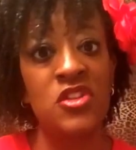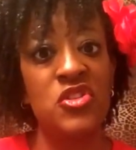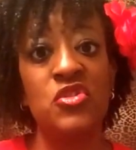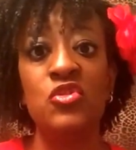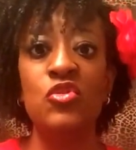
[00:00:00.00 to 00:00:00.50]

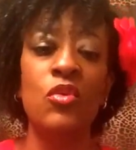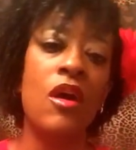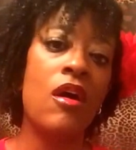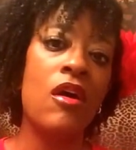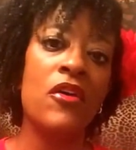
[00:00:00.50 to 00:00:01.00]
Do
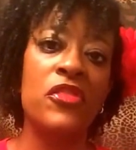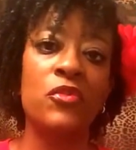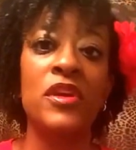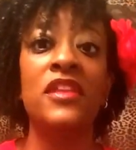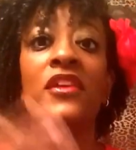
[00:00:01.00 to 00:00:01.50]
all
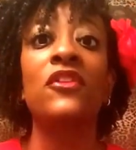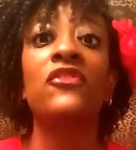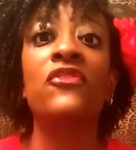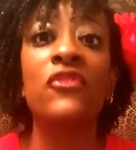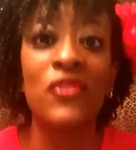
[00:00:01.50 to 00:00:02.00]
three. They're
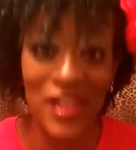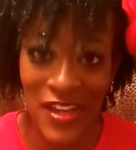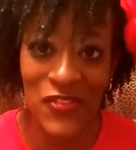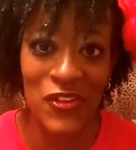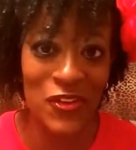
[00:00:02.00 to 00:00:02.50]

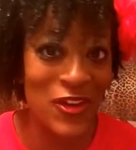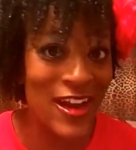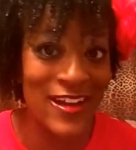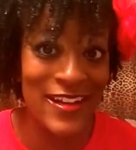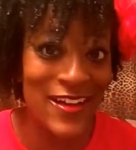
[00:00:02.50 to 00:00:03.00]
free for
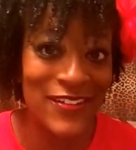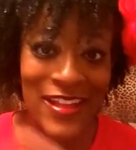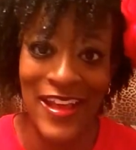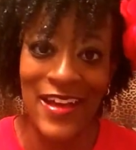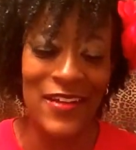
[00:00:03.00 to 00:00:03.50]
crying out
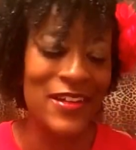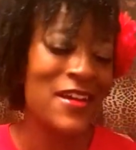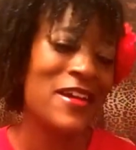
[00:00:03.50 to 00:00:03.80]
loud.